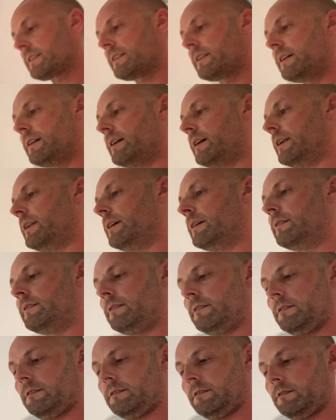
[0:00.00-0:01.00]
side,
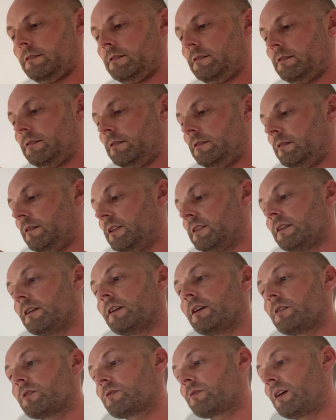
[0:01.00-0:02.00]
this can
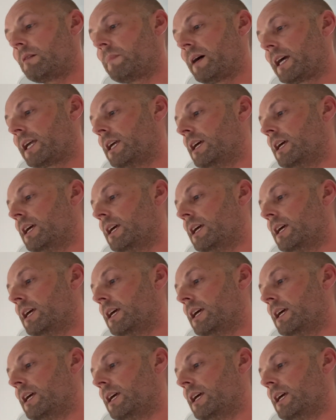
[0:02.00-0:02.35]
go straight back